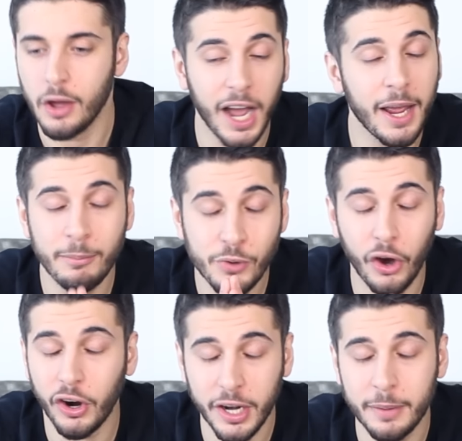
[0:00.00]
I am
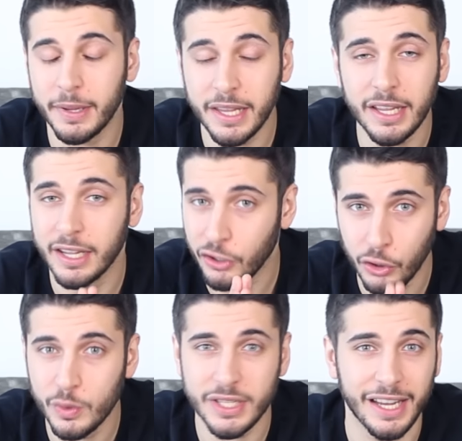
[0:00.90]
not gonna be
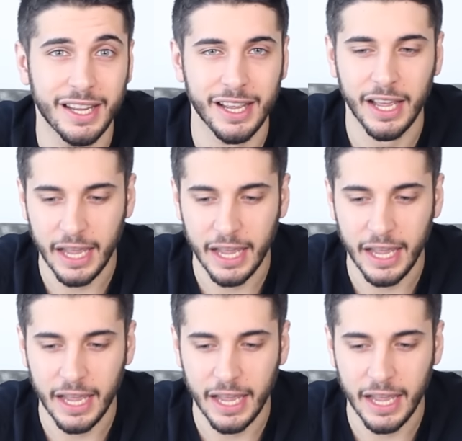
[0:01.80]
using